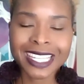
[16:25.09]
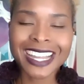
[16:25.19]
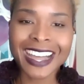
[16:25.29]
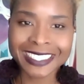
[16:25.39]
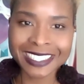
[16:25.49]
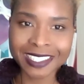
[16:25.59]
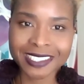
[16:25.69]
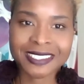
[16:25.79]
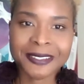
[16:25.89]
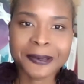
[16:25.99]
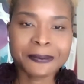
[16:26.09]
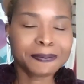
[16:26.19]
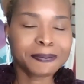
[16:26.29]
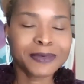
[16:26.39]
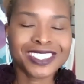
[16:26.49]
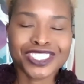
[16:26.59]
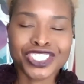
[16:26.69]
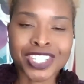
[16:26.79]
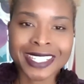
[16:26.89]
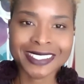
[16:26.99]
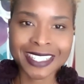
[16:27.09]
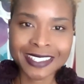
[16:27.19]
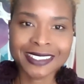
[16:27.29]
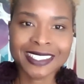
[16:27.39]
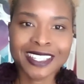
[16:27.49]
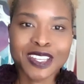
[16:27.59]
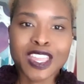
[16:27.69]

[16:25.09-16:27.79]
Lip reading: kindness, justice,